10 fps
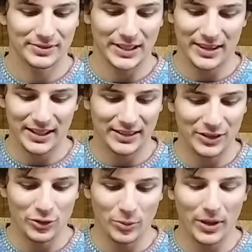I think the
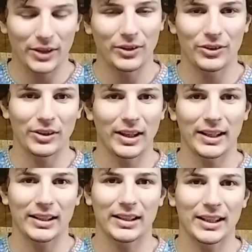newer models are
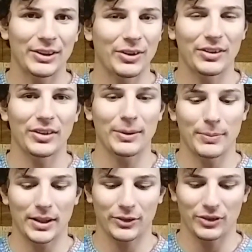like $130
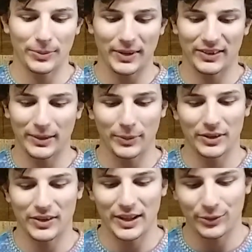or something similar
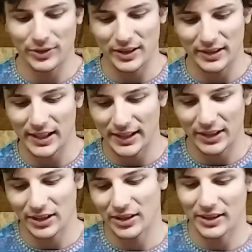to this, with the
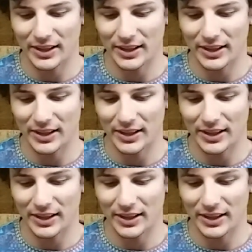igniter, a